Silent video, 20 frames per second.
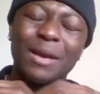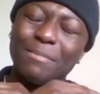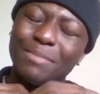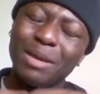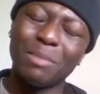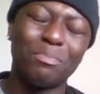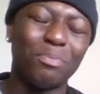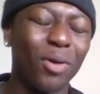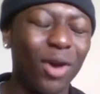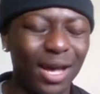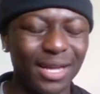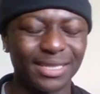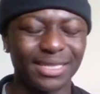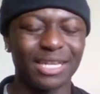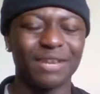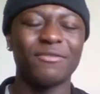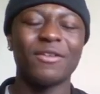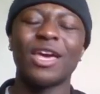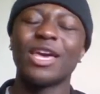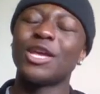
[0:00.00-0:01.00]
Be
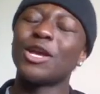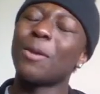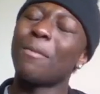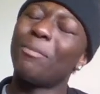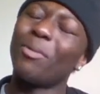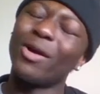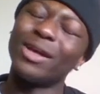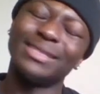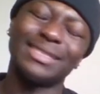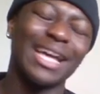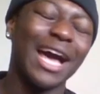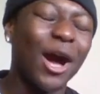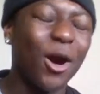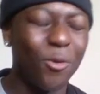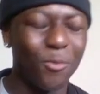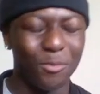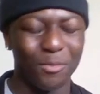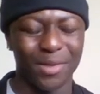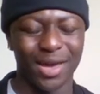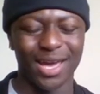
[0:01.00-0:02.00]
positive. Your boy's
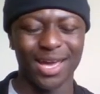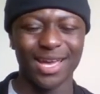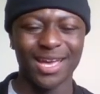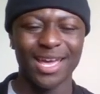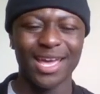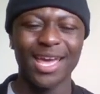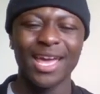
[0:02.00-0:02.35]
out, man.